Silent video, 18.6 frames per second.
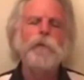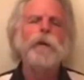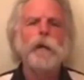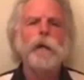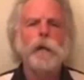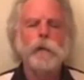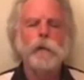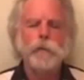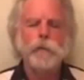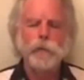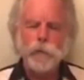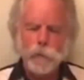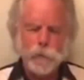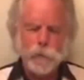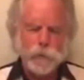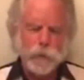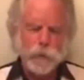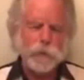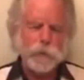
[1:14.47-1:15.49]
Dude, you've got to
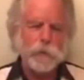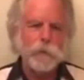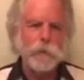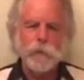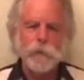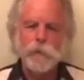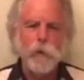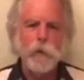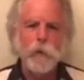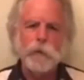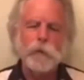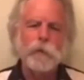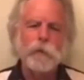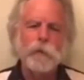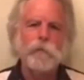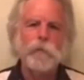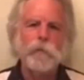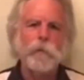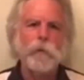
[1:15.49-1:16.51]
lose this
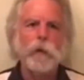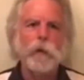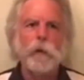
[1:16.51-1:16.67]
notion